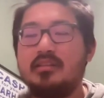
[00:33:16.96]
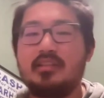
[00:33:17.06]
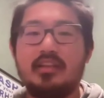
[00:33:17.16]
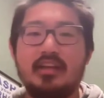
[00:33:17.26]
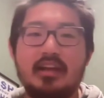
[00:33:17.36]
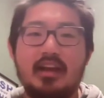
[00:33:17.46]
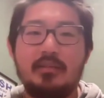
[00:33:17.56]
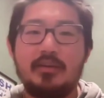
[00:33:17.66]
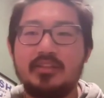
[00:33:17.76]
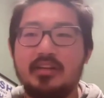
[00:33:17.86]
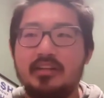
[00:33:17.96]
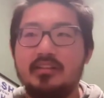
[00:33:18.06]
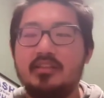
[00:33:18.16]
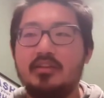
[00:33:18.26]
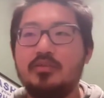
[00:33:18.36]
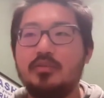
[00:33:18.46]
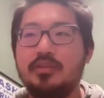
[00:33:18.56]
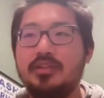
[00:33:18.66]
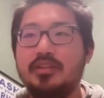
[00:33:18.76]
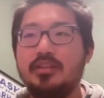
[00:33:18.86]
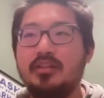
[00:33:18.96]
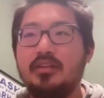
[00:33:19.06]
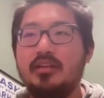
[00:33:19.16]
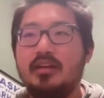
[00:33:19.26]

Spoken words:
see how much that is. So it's really,